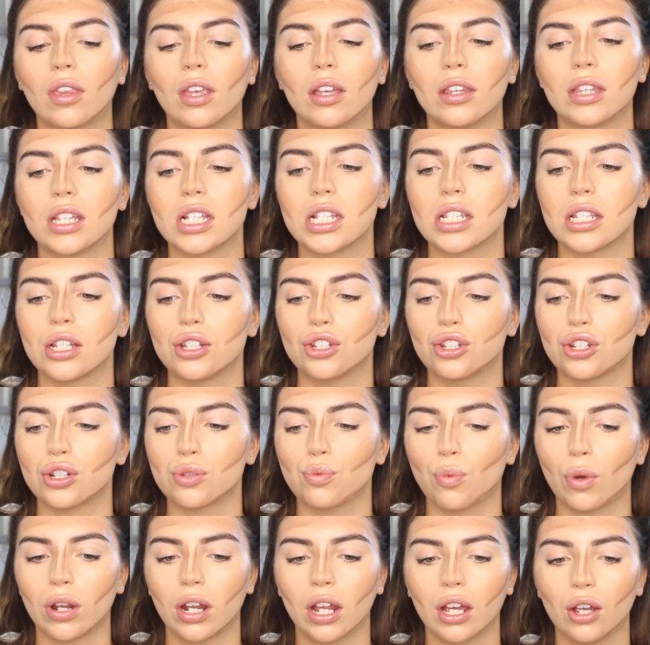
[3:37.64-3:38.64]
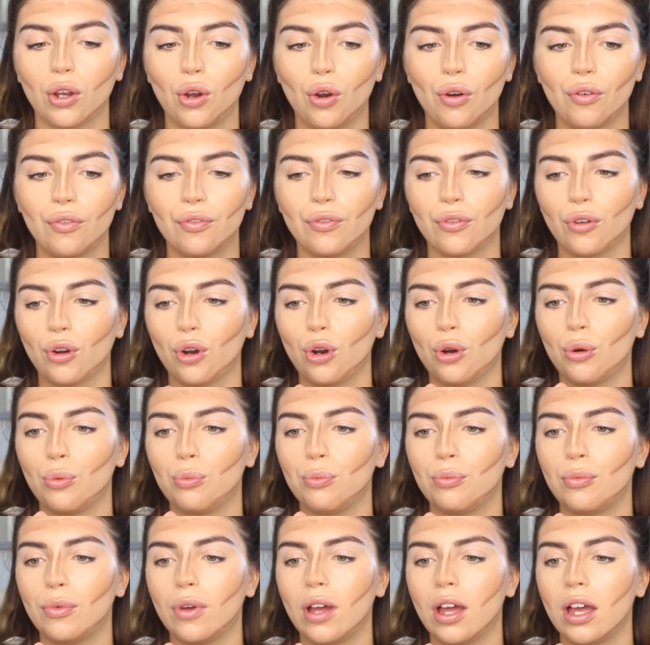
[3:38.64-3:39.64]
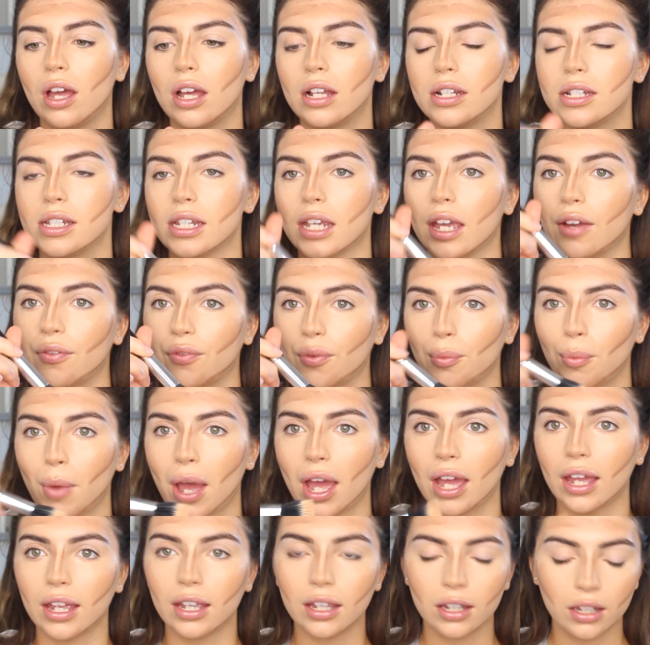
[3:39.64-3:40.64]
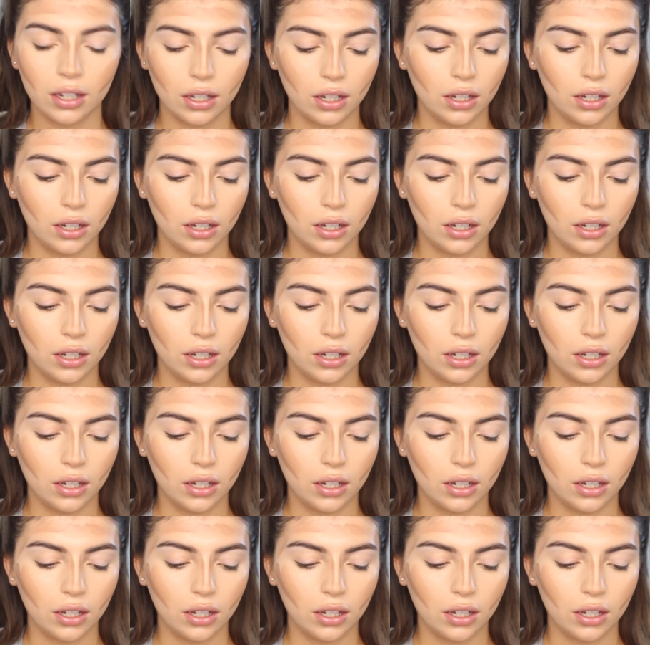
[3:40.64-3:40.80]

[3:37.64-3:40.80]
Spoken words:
This is just one I got from DFMA.